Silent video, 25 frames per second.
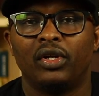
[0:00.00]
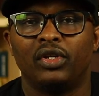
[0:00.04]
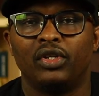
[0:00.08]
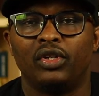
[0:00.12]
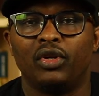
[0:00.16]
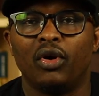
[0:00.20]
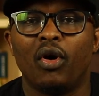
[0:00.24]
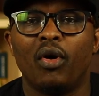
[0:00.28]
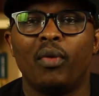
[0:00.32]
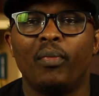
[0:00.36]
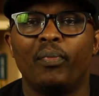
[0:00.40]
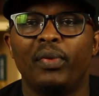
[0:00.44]

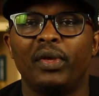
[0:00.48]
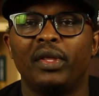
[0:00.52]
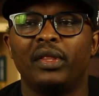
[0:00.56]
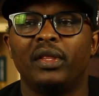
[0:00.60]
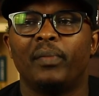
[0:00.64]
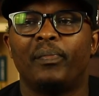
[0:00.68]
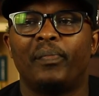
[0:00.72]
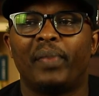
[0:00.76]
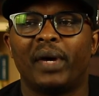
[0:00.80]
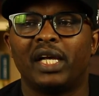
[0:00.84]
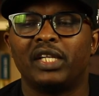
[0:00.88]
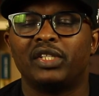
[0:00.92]
Don't be
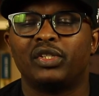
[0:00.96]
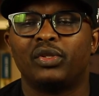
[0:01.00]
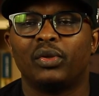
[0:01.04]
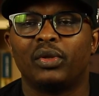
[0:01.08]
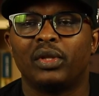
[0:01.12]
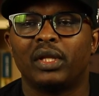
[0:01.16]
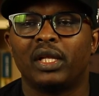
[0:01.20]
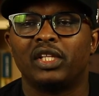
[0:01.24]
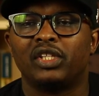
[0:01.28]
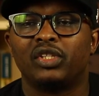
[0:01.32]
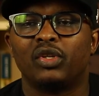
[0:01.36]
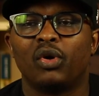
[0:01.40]
the
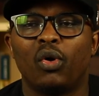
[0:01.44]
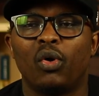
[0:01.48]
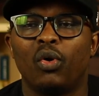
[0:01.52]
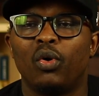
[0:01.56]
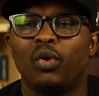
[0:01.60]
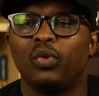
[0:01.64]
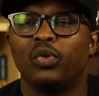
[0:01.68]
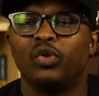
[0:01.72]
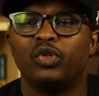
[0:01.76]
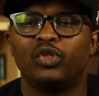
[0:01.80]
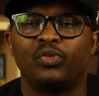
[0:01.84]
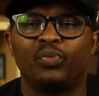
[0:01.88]
person that's
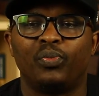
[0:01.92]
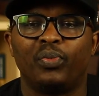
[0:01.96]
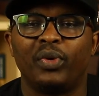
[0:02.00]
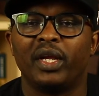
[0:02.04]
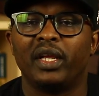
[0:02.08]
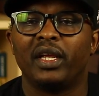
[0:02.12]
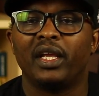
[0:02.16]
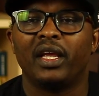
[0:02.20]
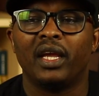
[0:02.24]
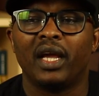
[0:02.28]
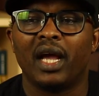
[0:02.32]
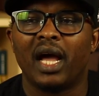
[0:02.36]
always
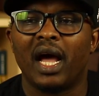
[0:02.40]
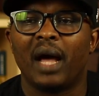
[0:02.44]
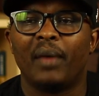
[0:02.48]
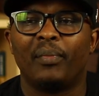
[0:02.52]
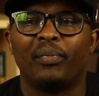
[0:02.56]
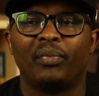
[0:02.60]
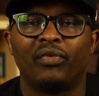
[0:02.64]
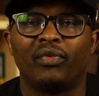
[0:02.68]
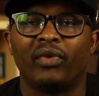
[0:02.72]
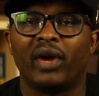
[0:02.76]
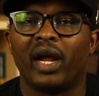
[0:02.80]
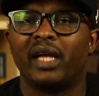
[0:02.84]
bringing
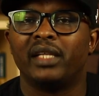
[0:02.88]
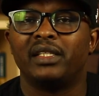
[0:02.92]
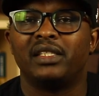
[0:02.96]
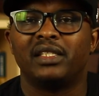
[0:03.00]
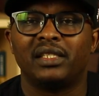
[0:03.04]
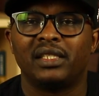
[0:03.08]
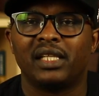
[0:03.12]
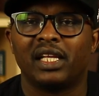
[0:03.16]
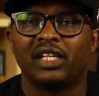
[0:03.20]
up grudges,